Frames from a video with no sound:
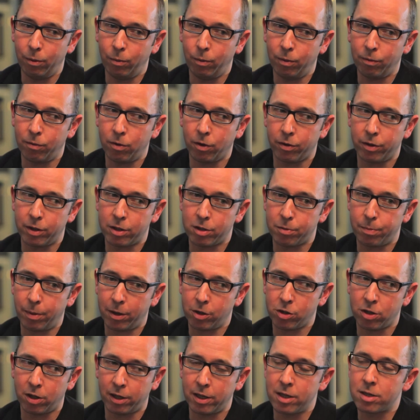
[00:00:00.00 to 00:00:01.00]
we've got this
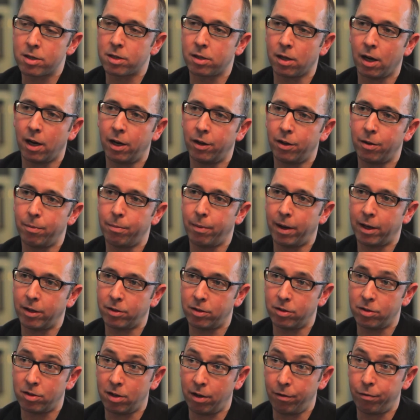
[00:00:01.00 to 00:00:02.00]
special insight that
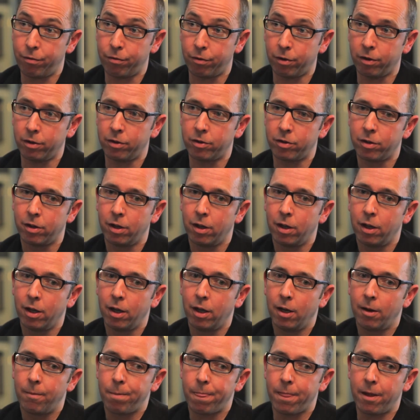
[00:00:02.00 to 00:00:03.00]
makes us different.
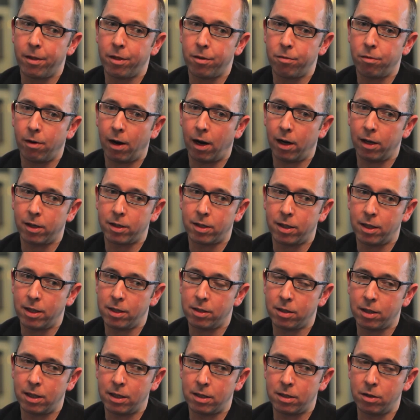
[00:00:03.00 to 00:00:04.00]
And the reality
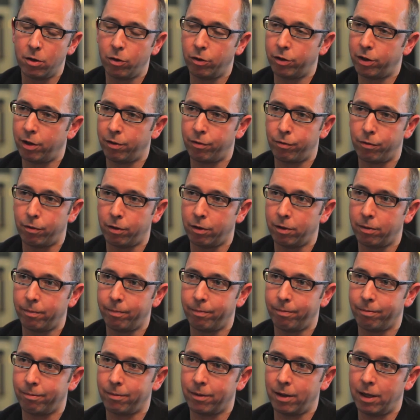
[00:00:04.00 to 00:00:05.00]
is that it's not different.
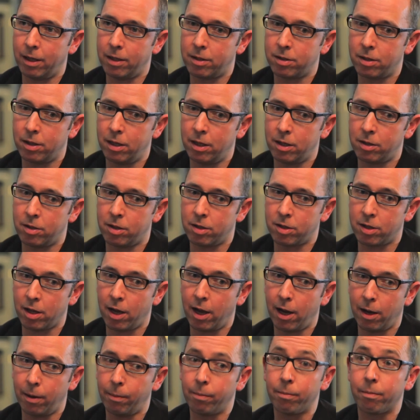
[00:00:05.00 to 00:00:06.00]
It's the
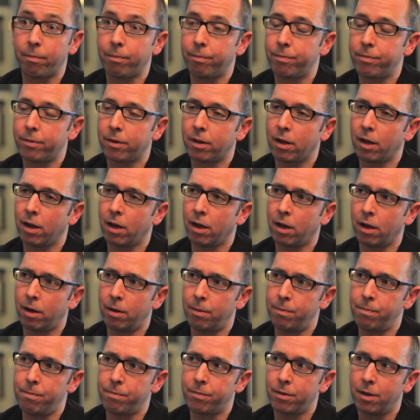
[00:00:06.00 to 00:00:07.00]
same,
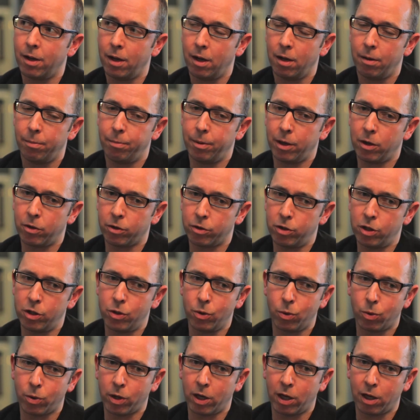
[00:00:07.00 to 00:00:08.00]
because you're
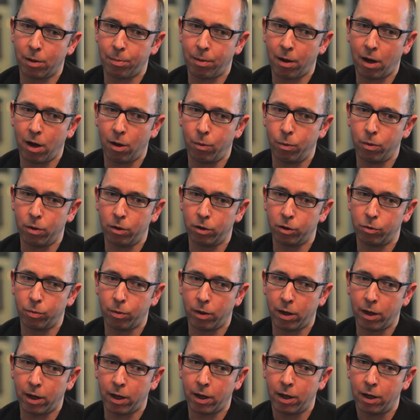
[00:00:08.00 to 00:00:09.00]
talking about a world
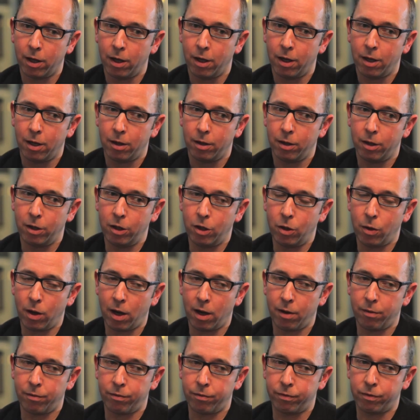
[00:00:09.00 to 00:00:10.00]
where you
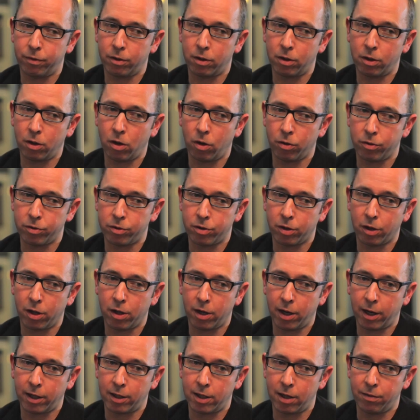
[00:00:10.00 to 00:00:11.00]
have constant
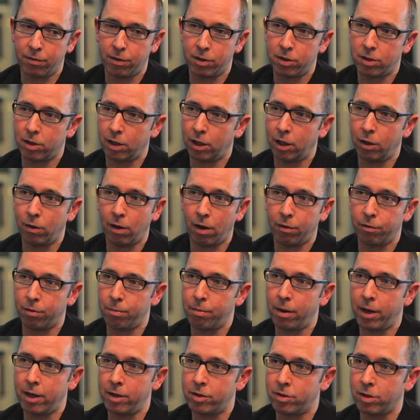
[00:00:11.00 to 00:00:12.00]
connectivity, you have
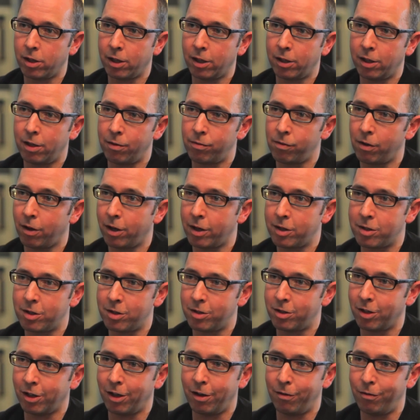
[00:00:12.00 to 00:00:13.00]
amazing
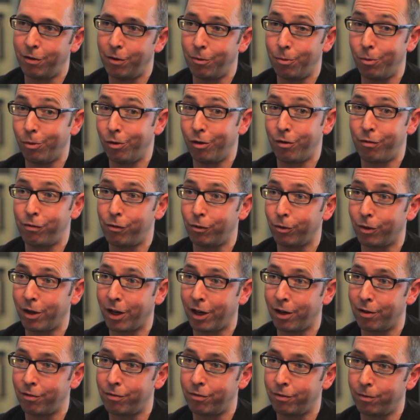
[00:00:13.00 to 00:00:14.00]
devices that give you wonderful
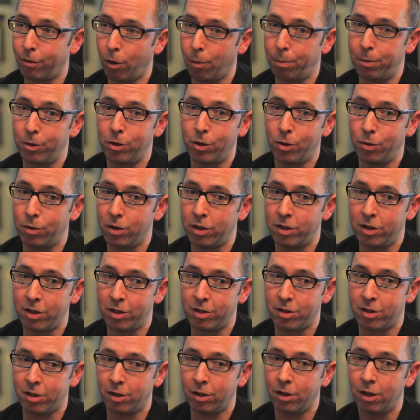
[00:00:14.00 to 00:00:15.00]
kind of
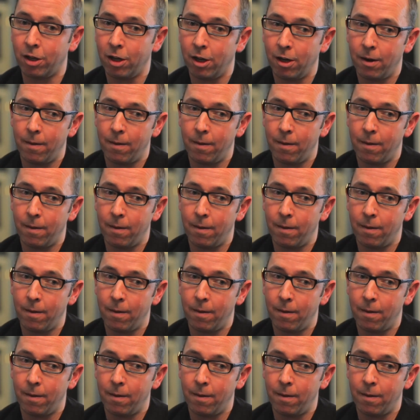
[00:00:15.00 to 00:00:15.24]
opportunities to